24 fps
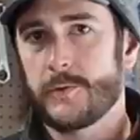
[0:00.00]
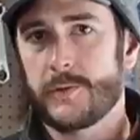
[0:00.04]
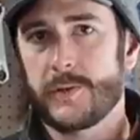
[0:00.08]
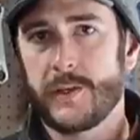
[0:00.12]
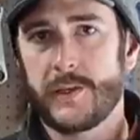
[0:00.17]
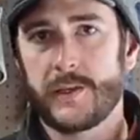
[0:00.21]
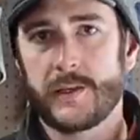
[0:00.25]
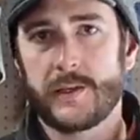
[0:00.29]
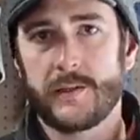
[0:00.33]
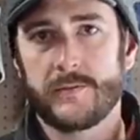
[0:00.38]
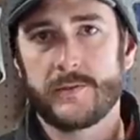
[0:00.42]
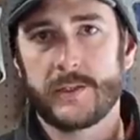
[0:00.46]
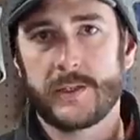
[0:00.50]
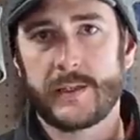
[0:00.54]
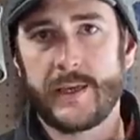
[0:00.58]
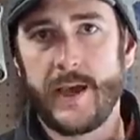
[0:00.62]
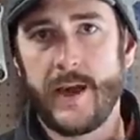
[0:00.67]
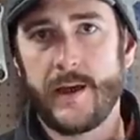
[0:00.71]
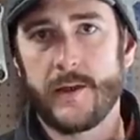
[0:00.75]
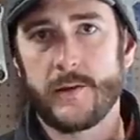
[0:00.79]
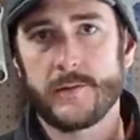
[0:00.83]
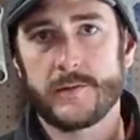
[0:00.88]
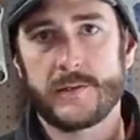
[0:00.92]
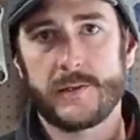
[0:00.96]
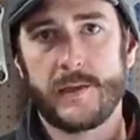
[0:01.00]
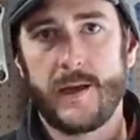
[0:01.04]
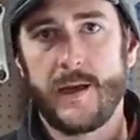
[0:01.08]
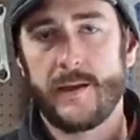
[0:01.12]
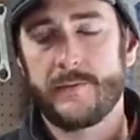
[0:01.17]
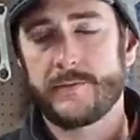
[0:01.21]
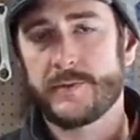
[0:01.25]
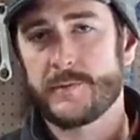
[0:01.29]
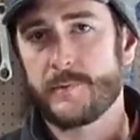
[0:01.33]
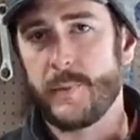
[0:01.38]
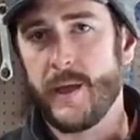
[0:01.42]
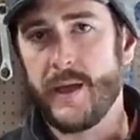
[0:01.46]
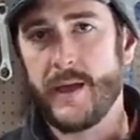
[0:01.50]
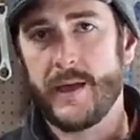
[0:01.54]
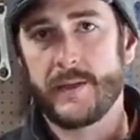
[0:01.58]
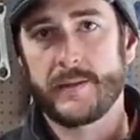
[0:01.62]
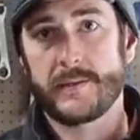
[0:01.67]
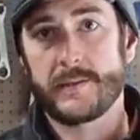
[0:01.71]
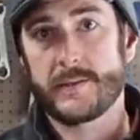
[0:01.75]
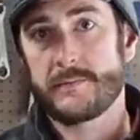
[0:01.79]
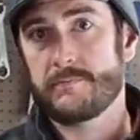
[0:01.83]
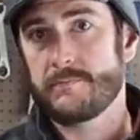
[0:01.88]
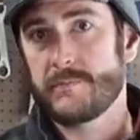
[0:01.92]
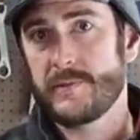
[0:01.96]
think of a cow's lifespan
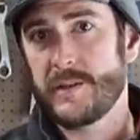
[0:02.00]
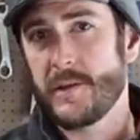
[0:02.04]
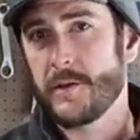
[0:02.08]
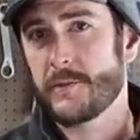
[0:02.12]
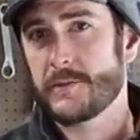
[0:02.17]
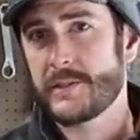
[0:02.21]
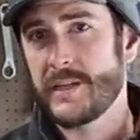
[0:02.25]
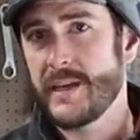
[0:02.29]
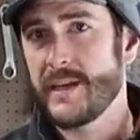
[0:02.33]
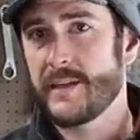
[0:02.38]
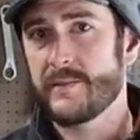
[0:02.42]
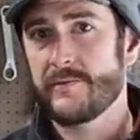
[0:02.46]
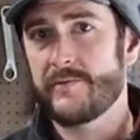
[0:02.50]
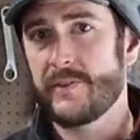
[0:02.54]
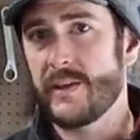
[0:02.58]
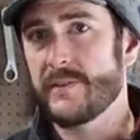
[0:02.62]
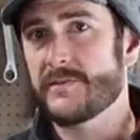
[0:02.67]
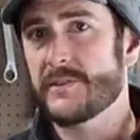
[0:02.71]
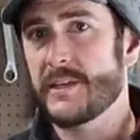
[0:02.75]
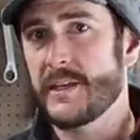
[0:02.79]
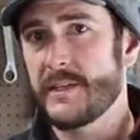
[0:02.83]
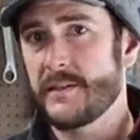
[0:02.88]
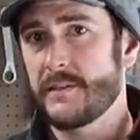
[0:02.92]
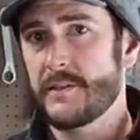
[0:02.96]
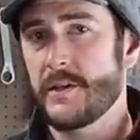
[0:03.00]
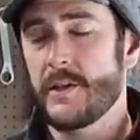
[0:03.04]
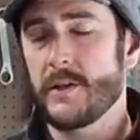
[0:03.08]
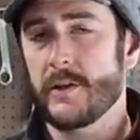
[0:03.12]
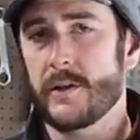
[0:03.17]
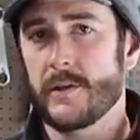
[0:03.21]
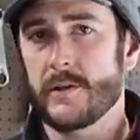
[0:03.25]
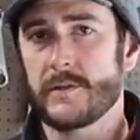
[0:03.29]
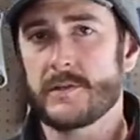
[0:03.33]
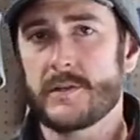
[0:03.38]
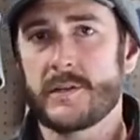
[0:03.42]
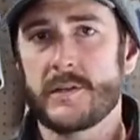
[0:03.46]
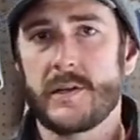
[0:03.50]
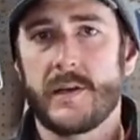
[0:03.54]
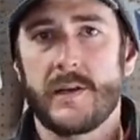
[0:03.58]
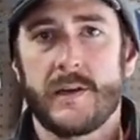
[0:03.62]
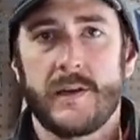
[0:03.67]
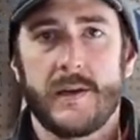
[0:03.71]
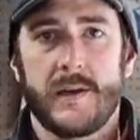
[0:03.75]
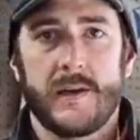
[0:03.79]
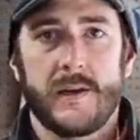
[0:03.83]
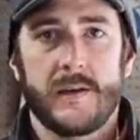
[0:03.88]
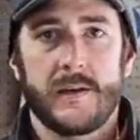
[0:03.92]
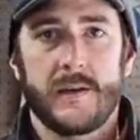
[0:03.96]
as, you know, 10, 15 years.
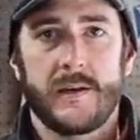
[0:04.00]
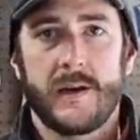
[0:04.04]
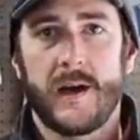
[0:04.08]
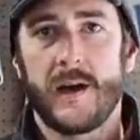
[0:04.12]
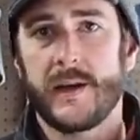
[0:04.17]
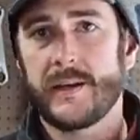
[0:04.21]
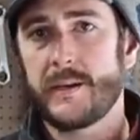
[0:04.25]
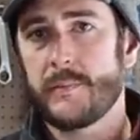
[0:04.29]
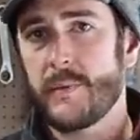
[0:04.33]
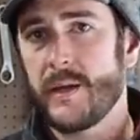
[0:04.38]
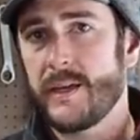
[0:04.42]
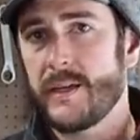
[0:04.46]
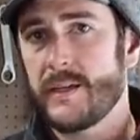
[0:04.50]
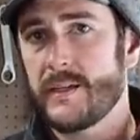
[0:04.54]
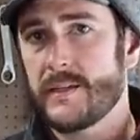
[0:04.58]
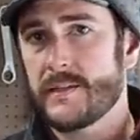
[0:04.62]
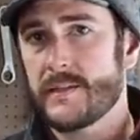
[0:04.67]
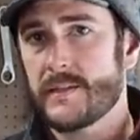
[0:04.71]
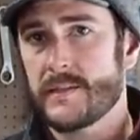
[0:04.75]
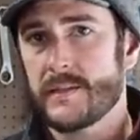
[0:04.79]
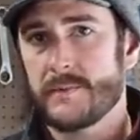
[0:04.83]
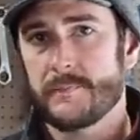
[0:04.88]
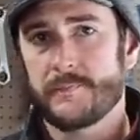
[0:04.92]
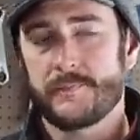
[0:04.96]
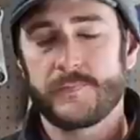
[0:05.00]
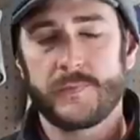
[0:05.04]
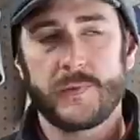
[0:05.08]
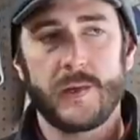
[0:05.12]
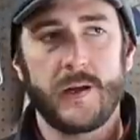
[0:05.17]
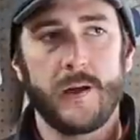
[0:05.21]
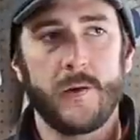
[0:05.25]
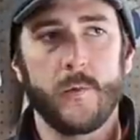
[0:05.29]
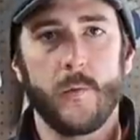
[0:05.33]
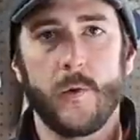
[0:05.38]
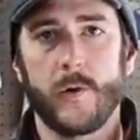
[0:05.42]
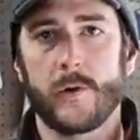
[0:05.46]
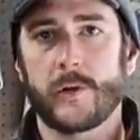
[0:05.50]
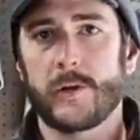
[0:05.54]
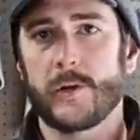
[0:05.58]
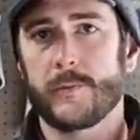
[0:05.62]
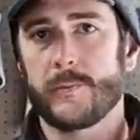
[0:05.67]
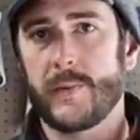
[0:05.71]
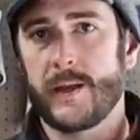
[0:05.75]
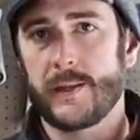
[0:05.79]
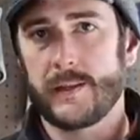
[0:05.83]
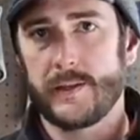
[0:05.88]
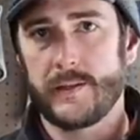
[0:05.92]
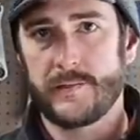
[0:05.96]
Honeybees, a worker
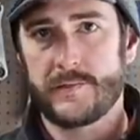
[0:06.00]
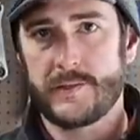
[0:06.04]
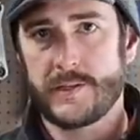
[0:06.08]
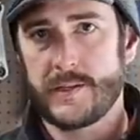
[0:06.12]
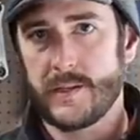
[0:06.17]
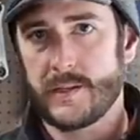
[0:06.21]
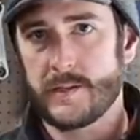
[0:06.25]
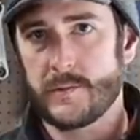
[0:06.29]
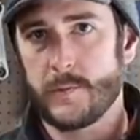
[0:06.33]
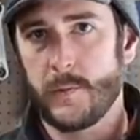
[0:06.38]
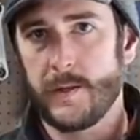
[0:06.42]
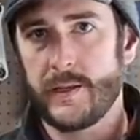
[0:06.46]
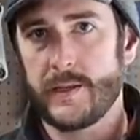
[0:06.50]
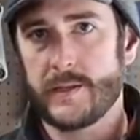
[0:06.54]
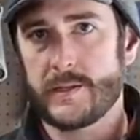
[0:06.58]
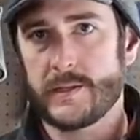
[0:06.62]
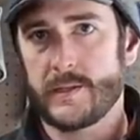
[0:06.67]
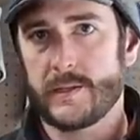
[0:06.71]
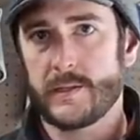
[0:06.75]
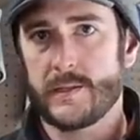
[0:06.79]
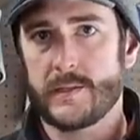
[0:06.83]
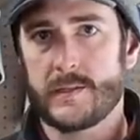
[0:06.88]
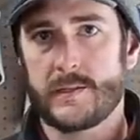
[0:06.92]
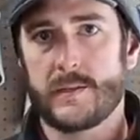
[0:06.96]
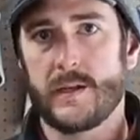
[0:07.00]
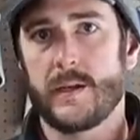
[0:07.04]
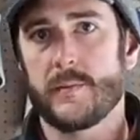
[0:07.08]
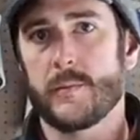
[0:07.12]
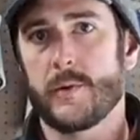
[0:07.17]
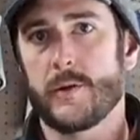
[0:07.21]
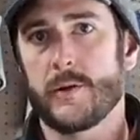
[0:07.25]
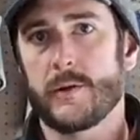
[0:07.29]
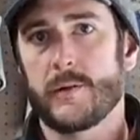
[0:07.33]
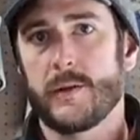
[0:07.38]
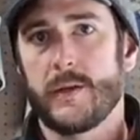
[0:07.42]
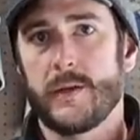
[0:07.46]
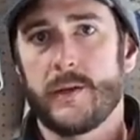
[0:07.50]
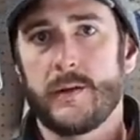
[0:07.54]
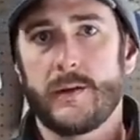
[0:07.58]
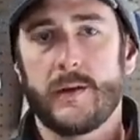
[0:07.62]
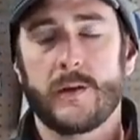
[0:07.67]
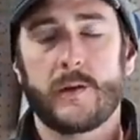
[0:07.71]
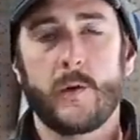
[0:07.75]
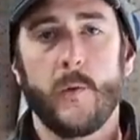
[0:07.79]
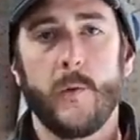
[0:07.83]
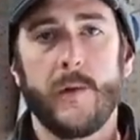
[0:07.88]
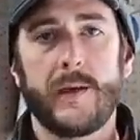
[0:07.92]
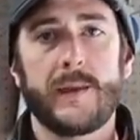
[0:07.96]
may live six weeks in the summer.
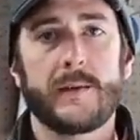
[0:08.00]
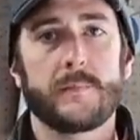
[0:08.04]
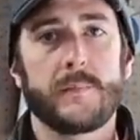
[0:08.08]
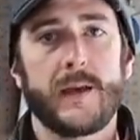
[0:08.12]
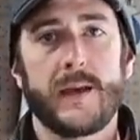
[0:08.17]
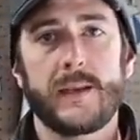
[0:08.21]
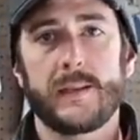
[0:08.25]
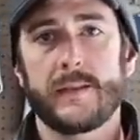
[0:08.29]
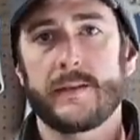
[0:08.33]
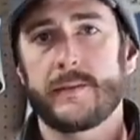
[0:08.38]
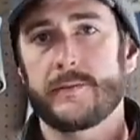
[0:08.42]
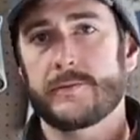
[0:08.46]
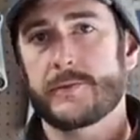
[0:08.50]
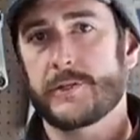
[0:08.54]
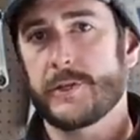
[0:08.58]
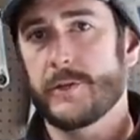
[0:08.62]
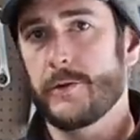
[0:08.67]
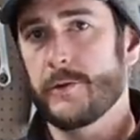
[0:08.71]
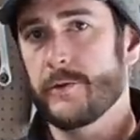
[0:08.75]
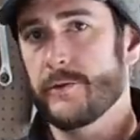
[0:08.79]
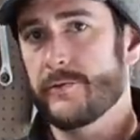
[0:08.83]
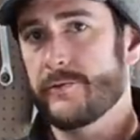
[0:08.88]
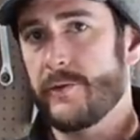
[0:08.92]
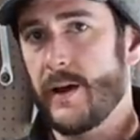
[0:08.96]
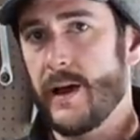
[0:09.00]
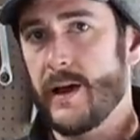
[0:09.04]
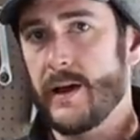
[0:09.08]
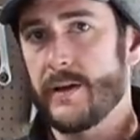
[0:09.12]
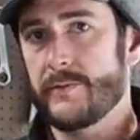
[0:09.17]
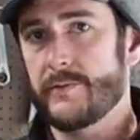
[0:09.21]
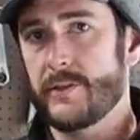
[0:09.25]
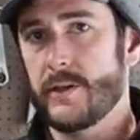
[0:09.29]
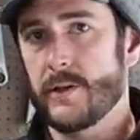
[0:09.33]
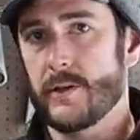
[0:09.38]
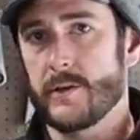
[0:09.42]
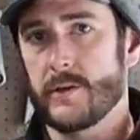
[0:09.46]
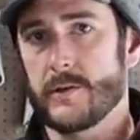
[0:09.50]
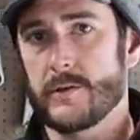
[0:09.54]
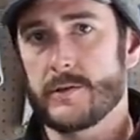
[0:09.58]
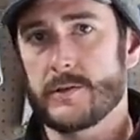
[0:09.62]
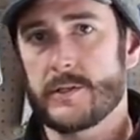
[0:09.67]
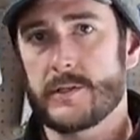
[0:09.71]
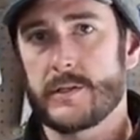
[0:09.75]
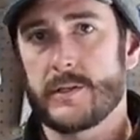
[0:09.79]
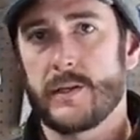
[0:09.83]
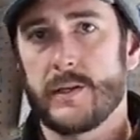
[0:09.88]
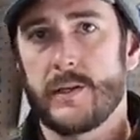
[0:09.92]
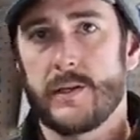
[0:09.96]
A queen may live two to five
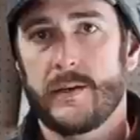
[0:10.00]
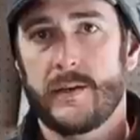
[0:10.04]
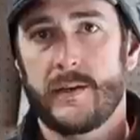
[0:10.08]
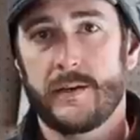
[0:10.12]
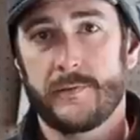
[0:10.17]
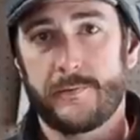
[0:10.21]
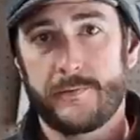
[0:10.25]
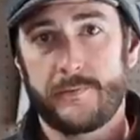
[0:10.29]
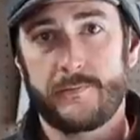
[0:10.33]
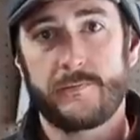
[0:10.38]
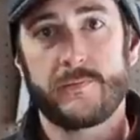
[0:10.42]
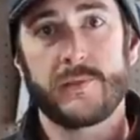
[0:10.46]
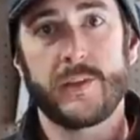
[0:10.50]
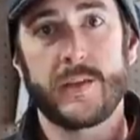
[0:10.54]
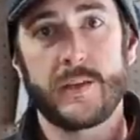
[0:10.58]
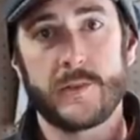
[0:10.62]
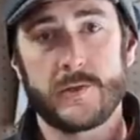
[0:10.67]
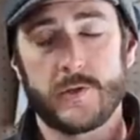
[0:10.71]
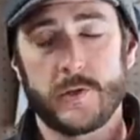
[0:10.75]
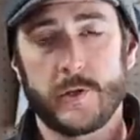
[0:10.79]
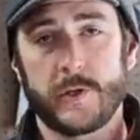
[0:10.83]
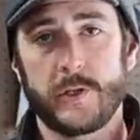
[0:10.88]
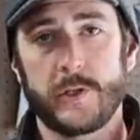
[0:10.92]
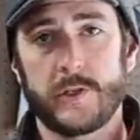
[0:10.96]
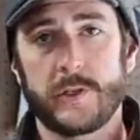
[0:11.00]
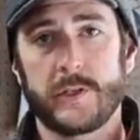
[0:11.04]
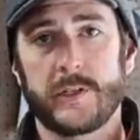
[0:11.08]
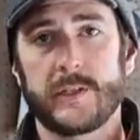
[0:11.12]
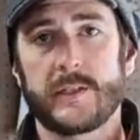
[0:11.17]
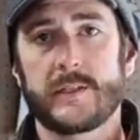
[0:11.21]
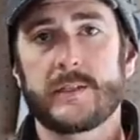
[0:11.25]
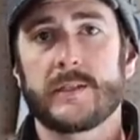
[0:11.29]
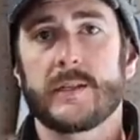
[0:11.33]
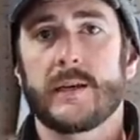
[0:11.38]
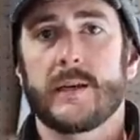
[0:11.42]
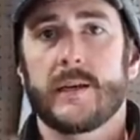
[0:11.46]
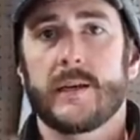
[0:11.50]
years if things are good.